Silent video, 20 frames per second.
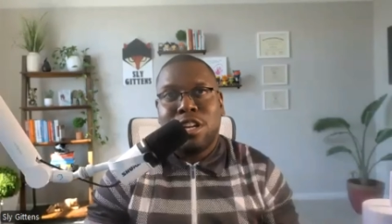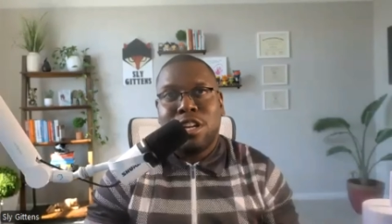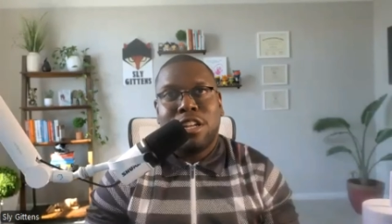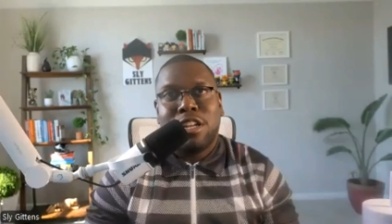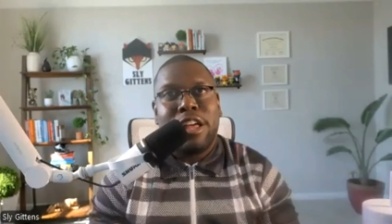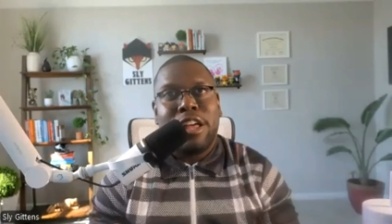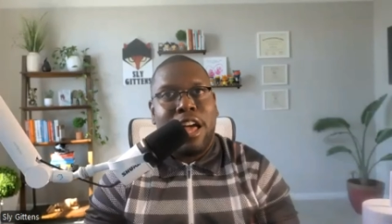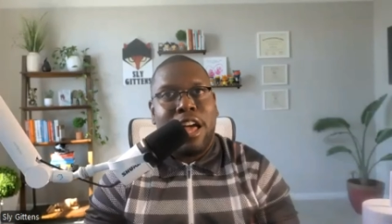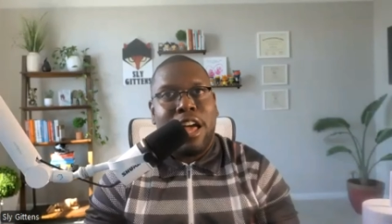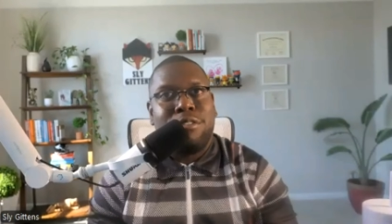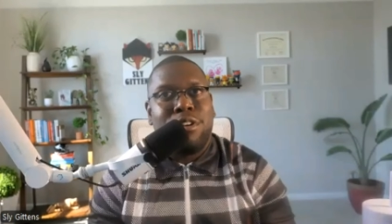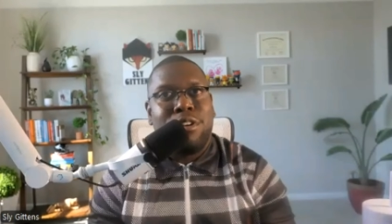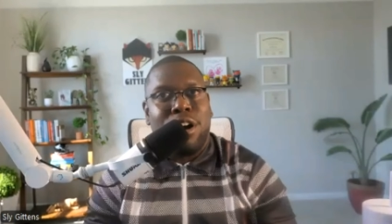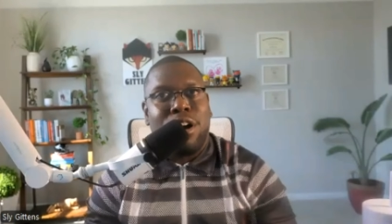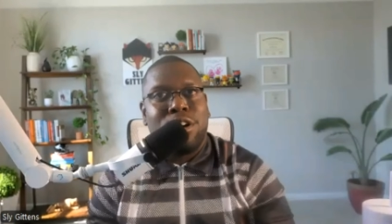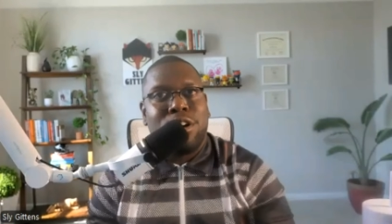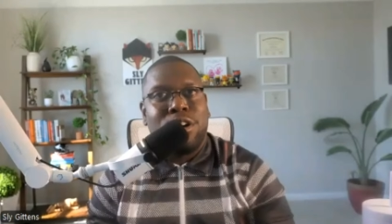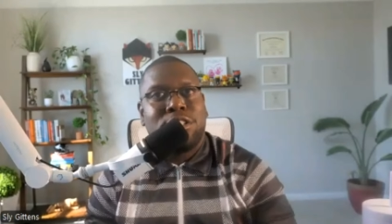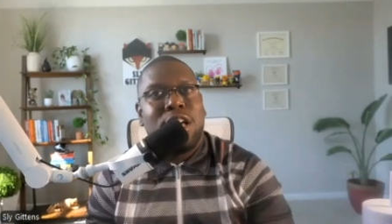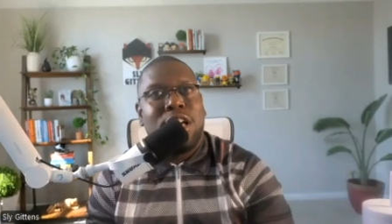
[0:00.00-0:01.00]
have a hard
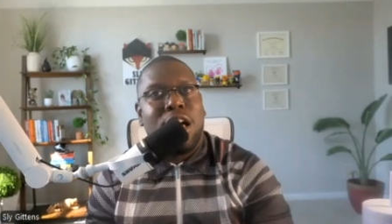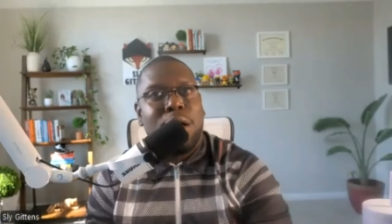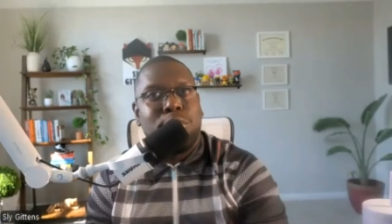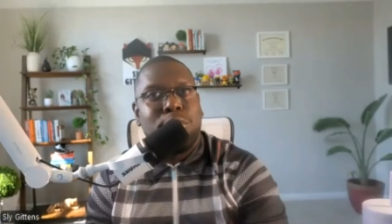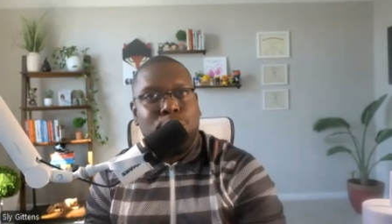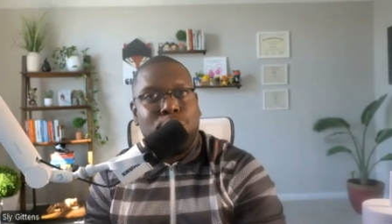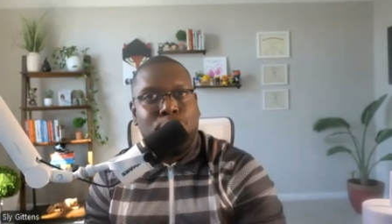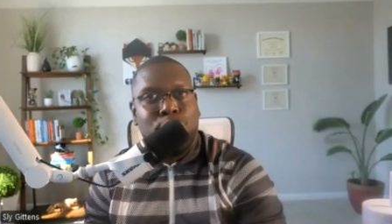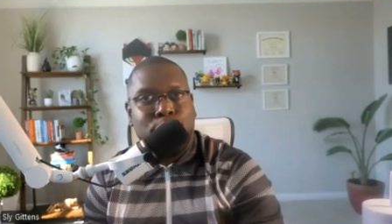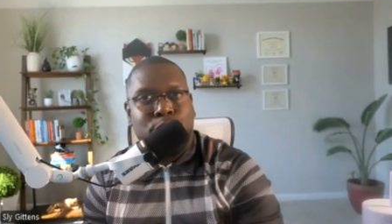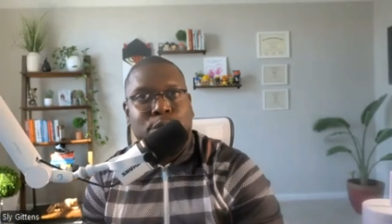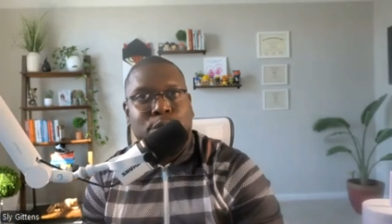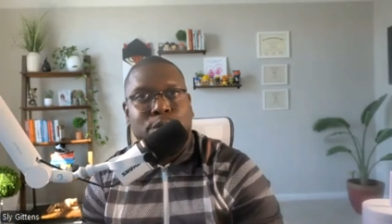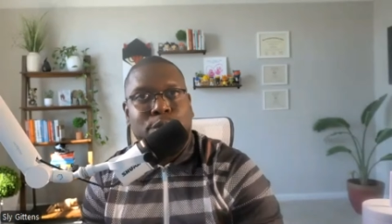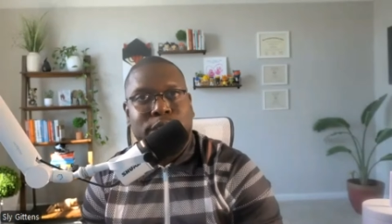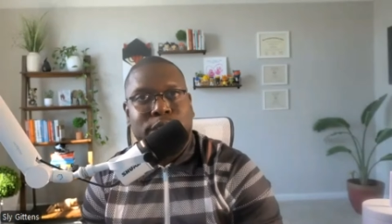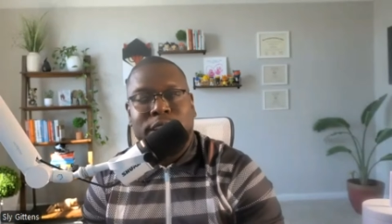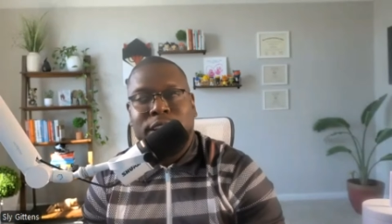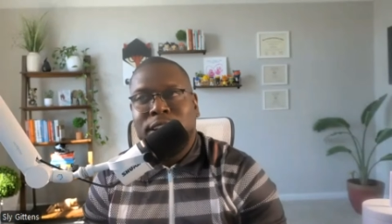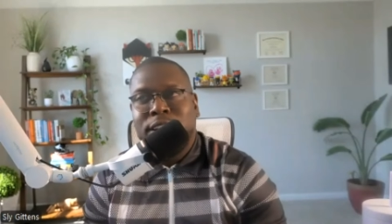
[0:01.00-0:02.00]
time going forward.
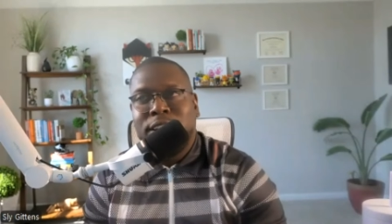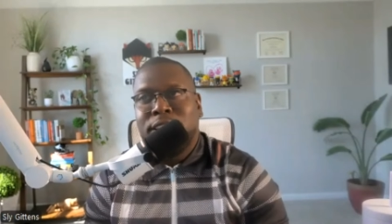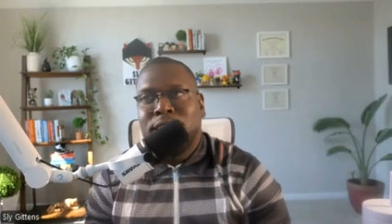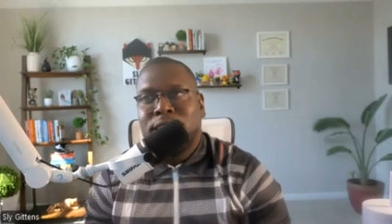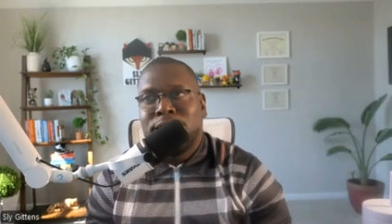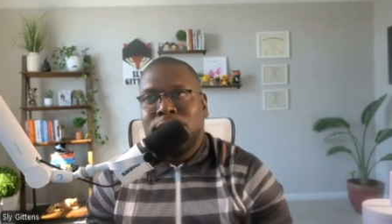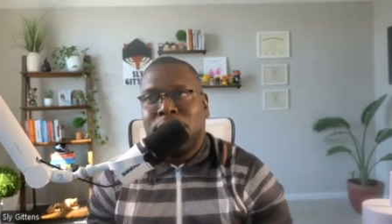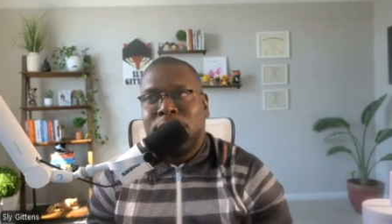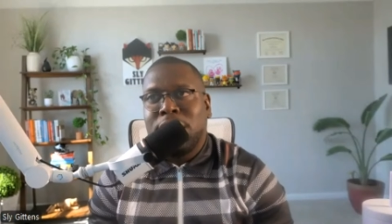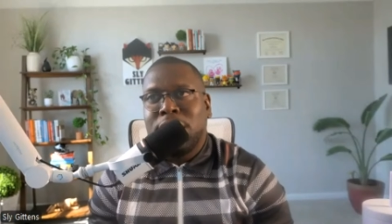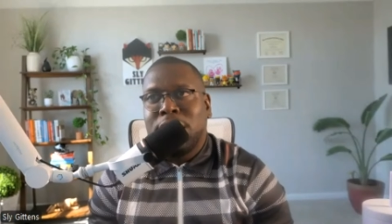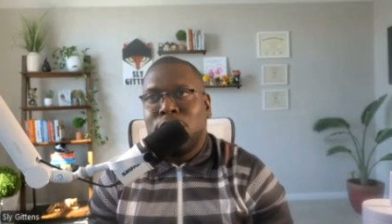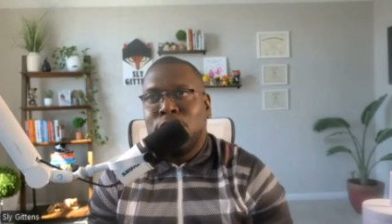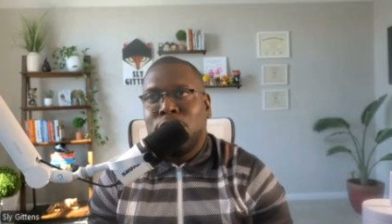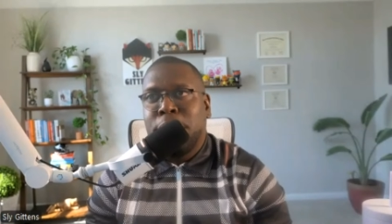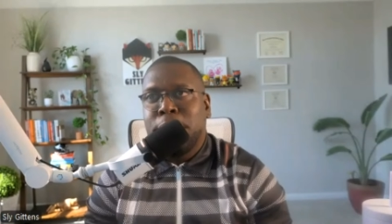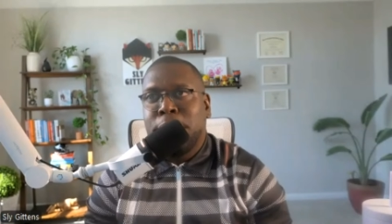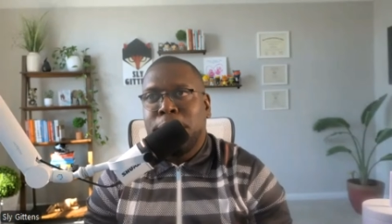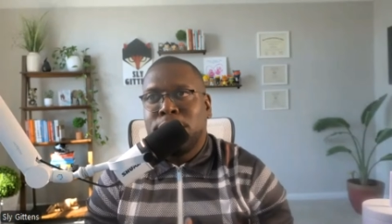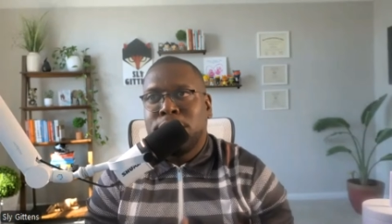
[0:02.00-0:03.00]
Right?
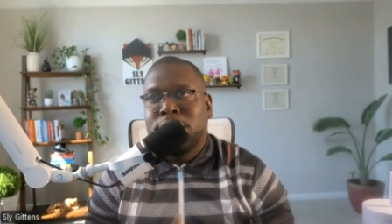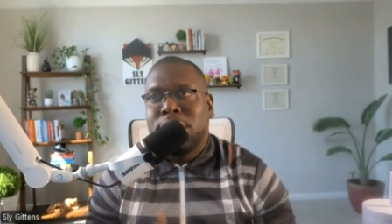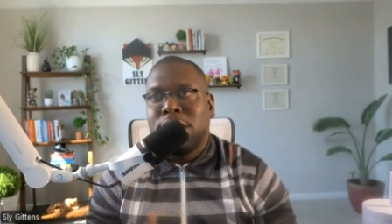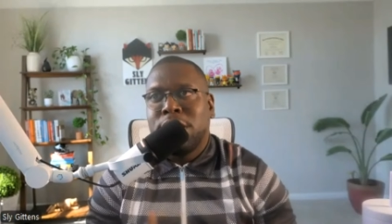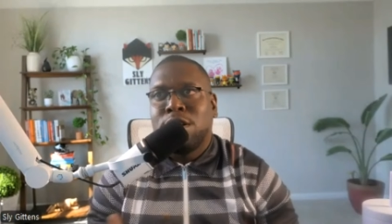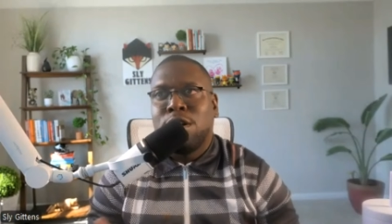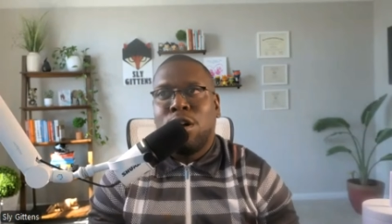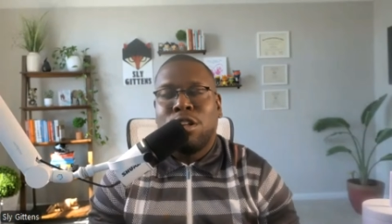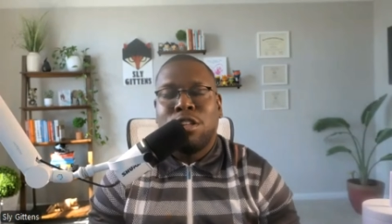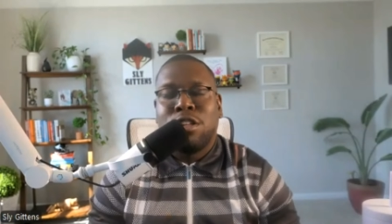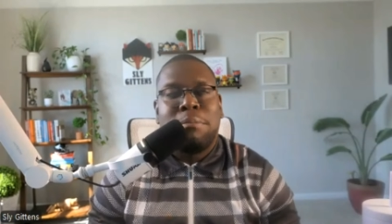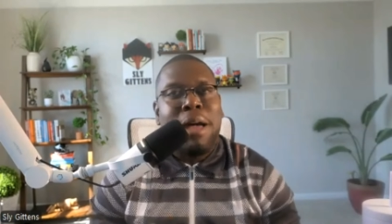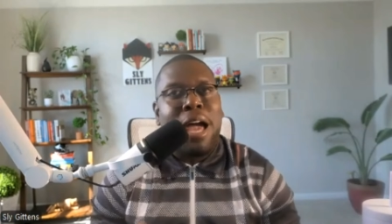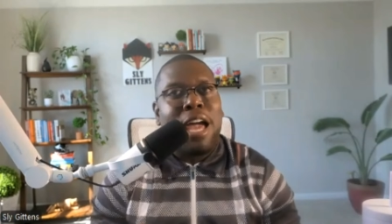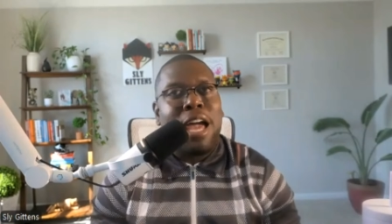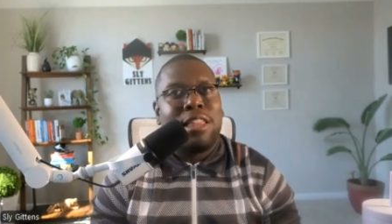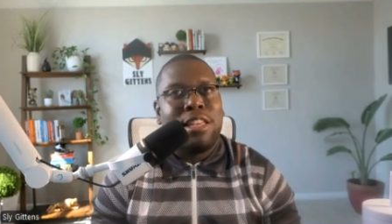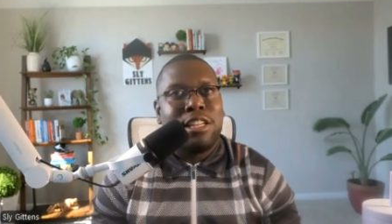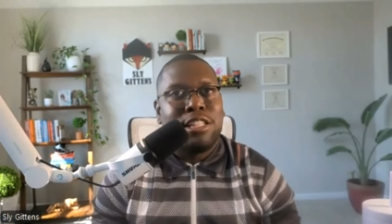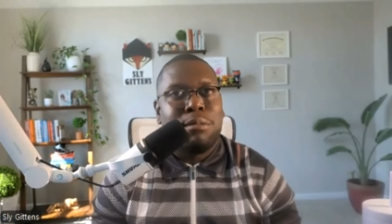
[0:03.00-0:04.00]
People see all the bad
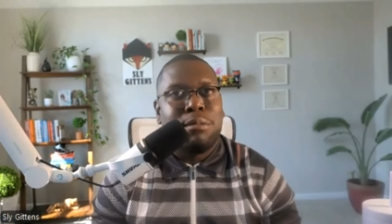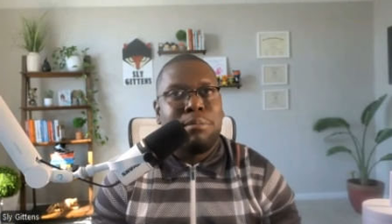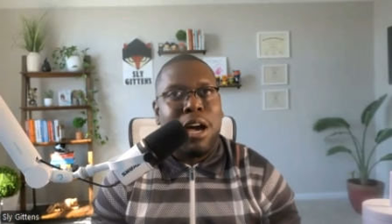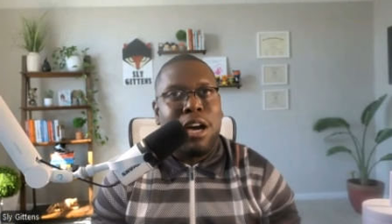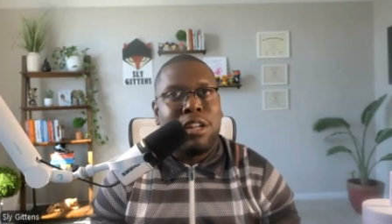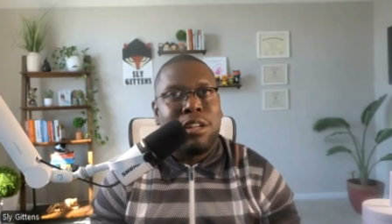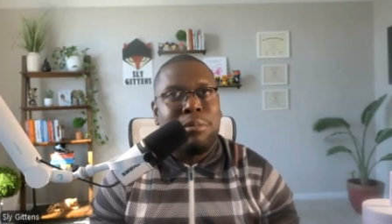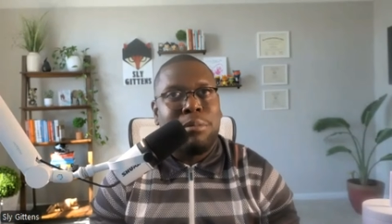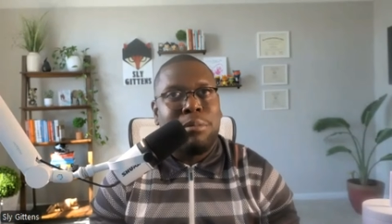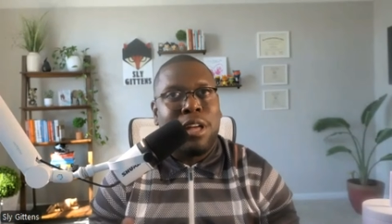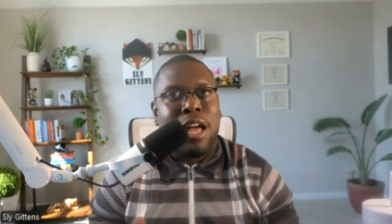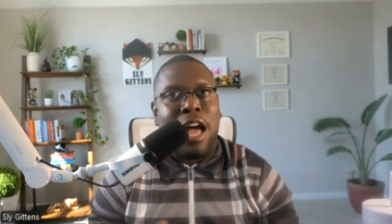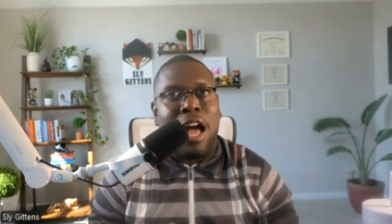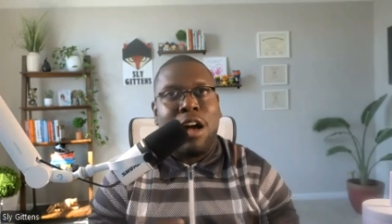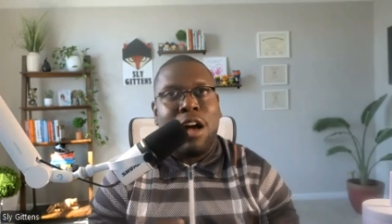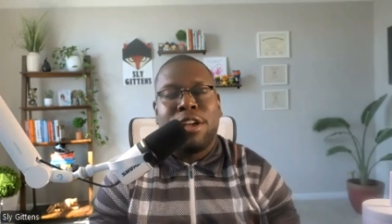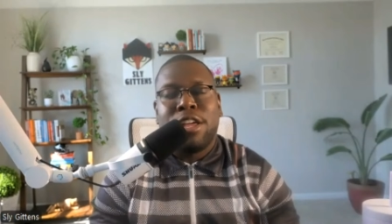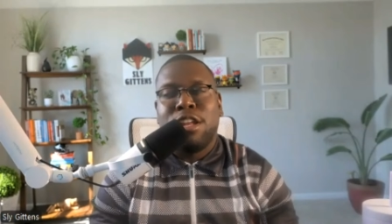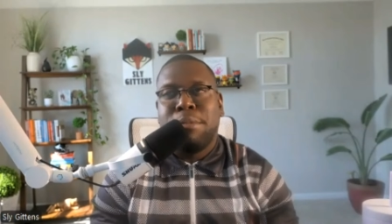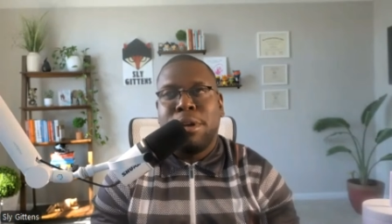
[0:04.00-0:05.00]
things about it, but how can
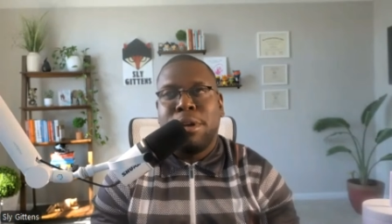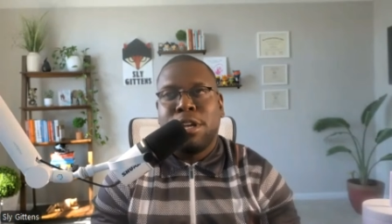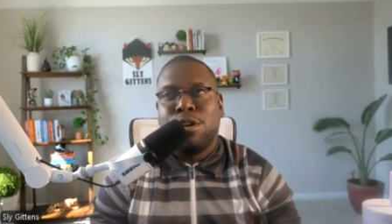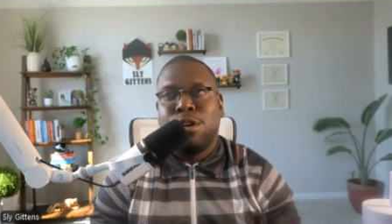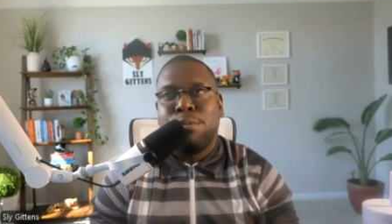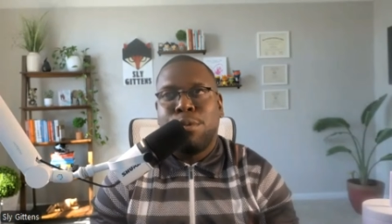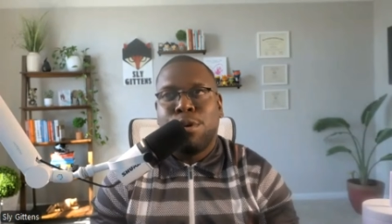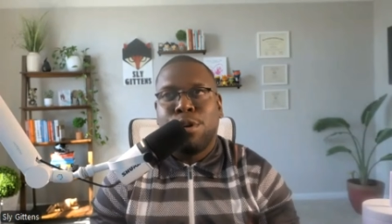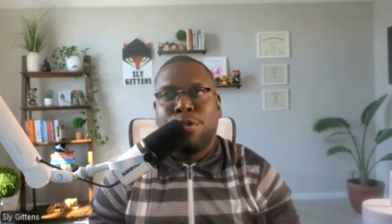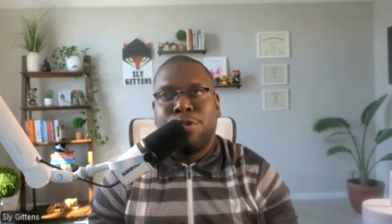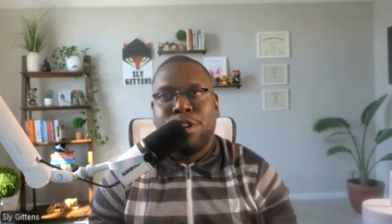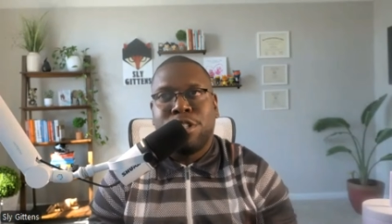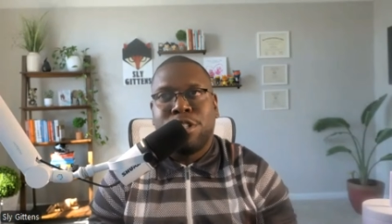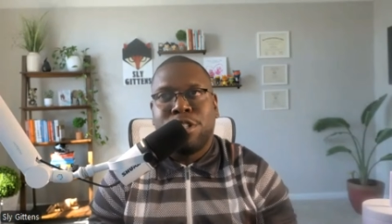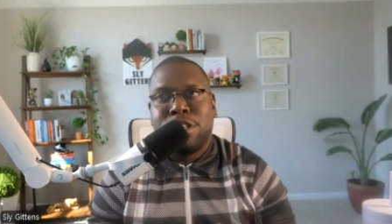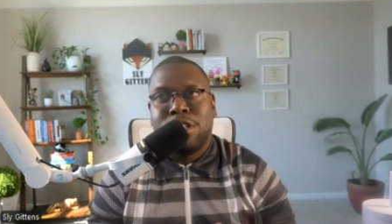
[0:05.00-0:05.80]
it make you more efficient?